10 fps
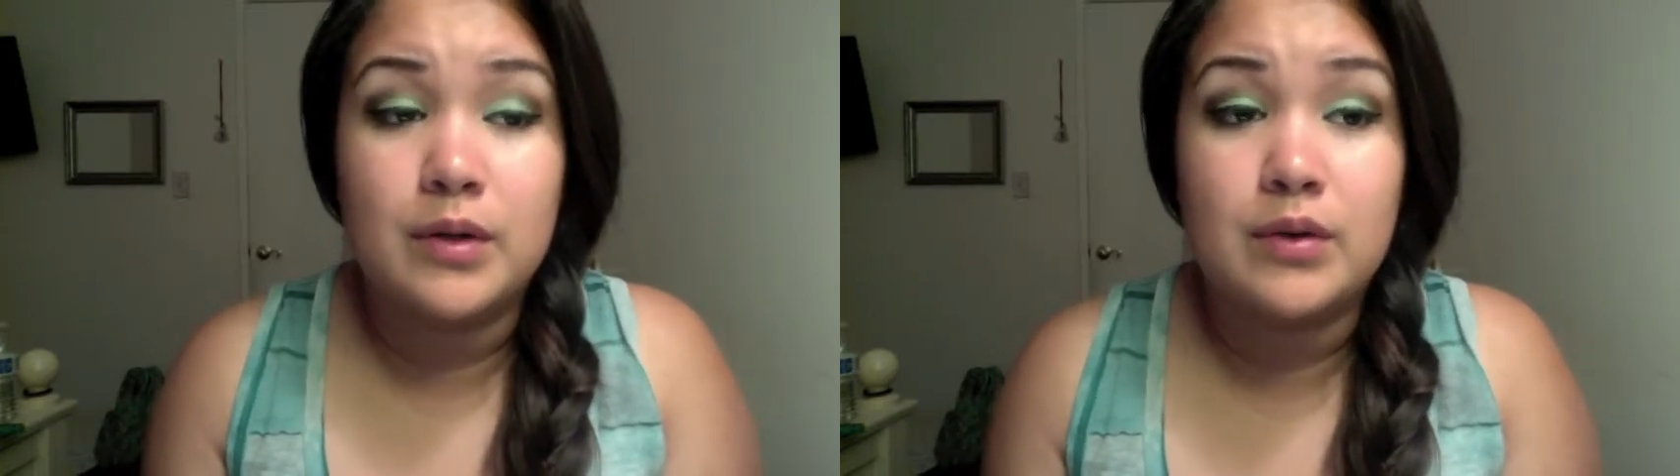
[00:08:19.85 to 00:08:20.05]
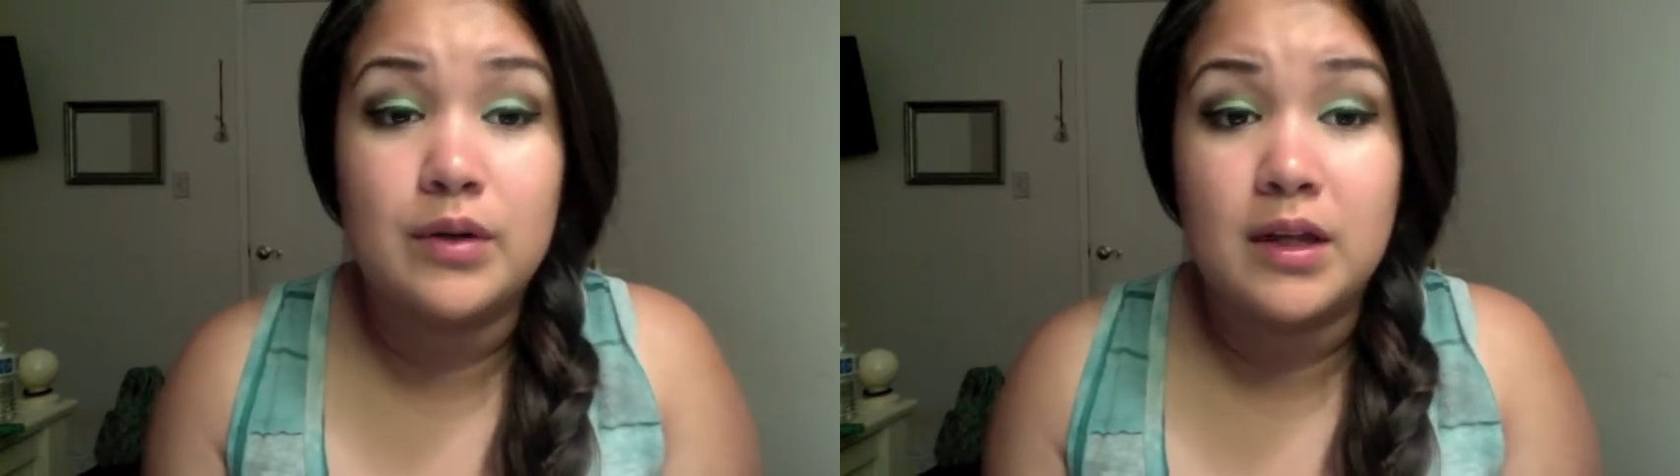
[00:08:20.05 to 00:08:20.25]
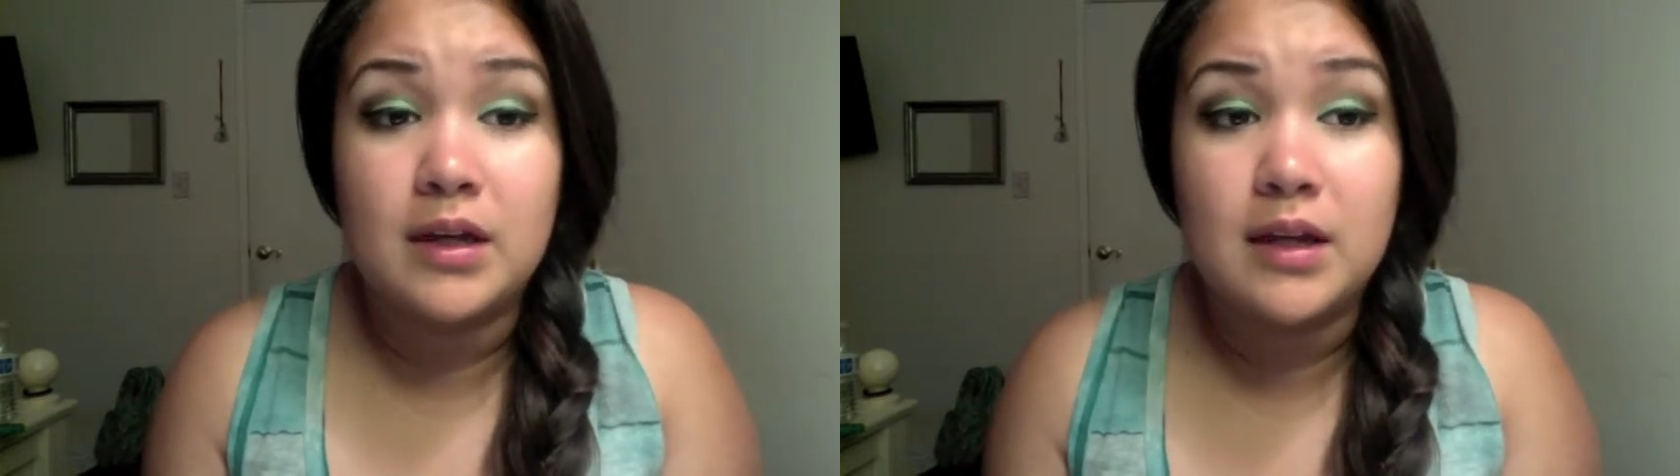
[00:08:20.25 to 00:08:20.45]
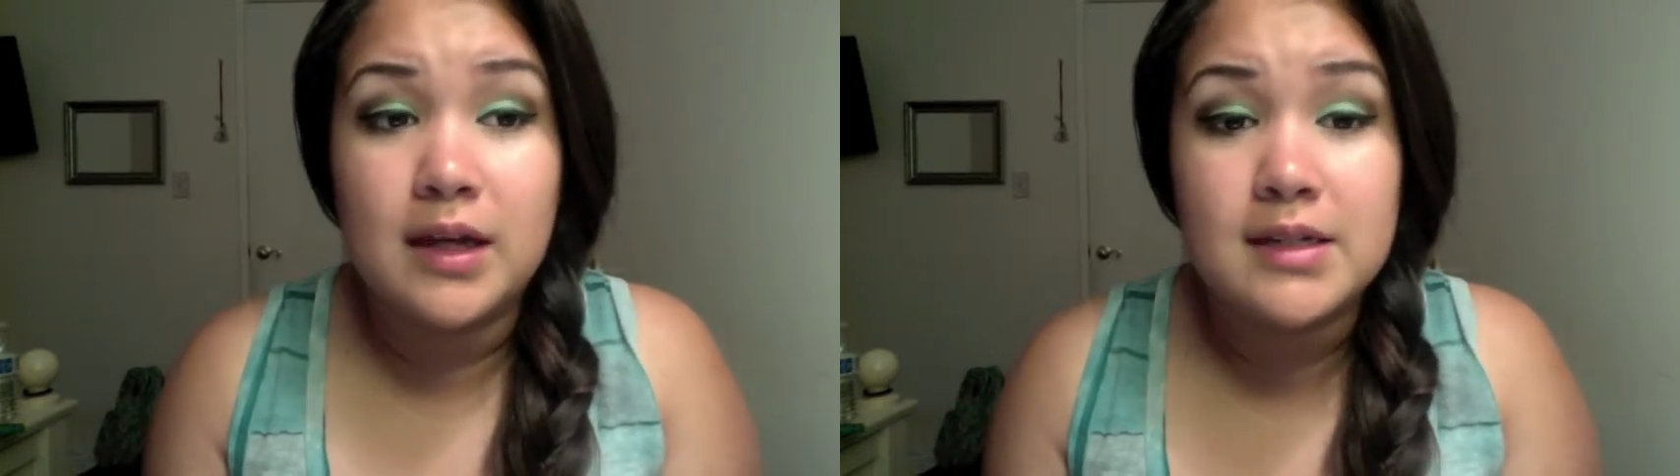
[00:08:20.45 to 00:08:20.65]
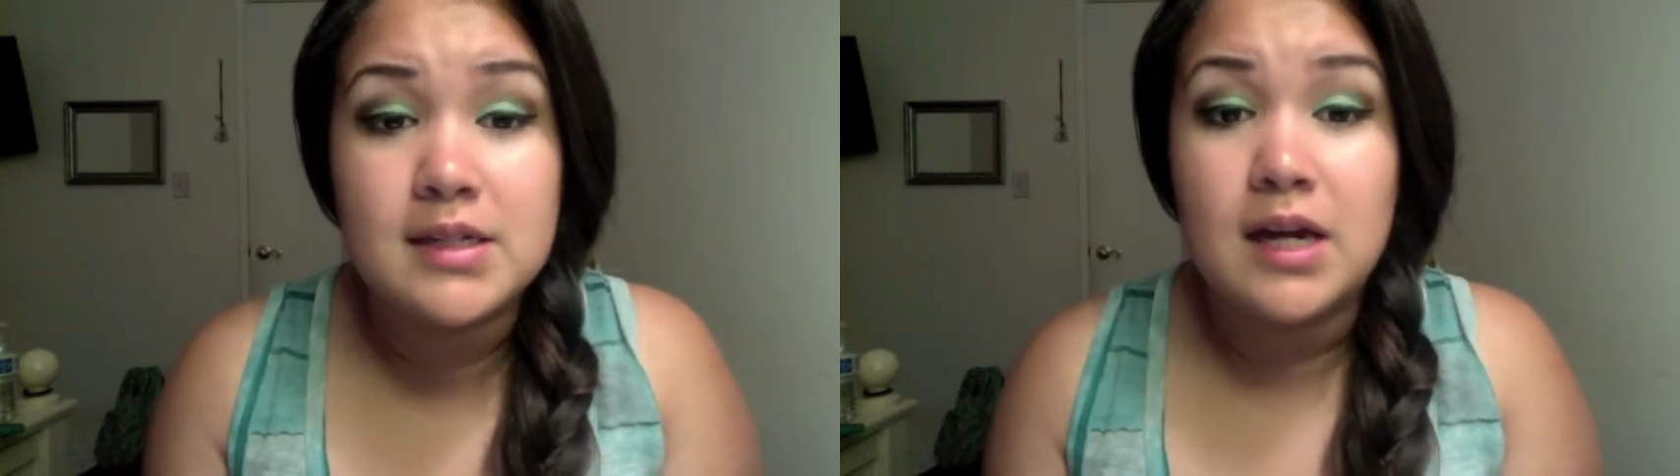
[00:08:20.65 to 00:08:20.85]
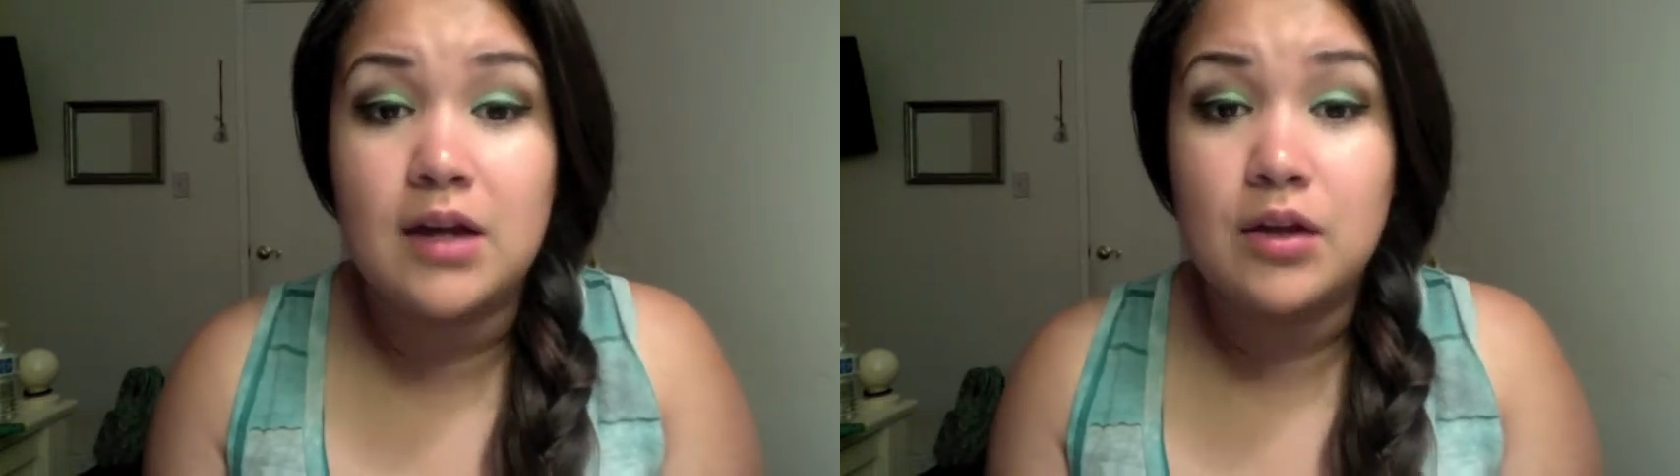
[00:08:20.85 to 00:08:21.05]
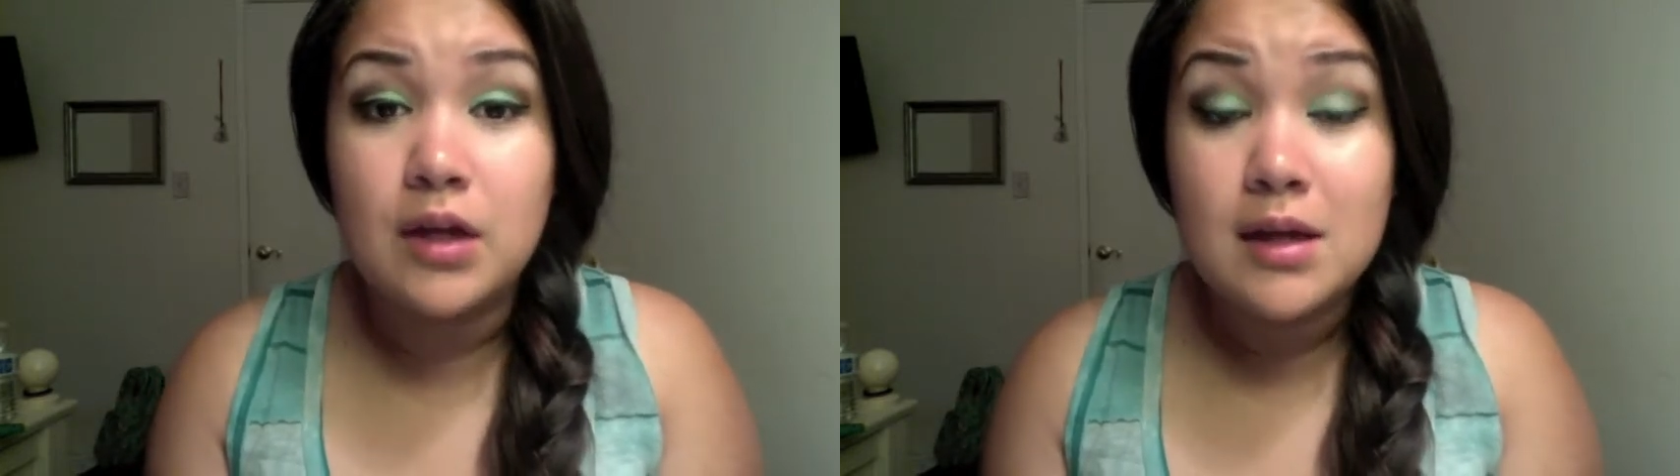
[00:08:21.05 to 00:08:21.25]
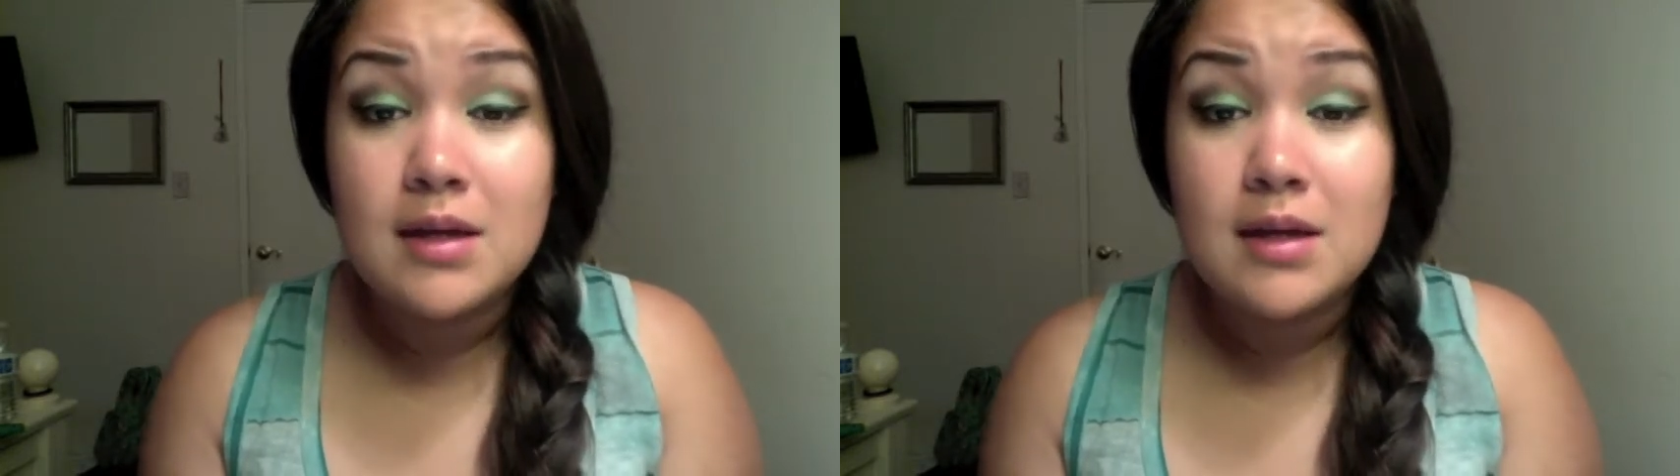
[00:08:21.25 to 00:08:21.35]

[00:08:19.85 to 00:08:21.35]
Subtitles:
with, or like clientele,